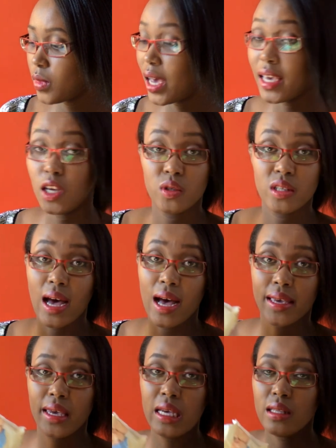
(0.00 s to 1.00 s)
I use
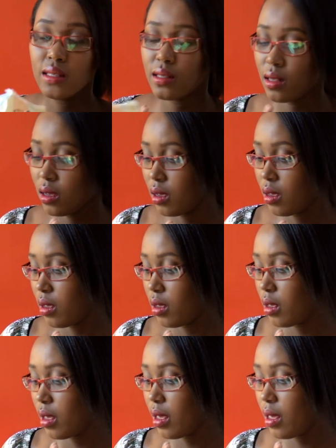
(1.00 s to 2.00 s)
Huggies.
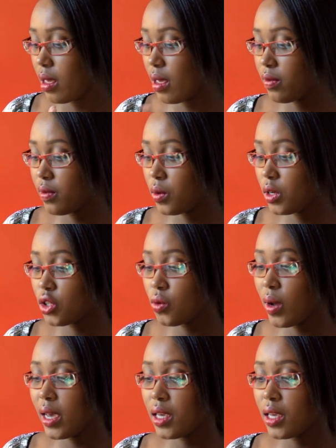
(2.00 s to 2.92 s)
And the reason why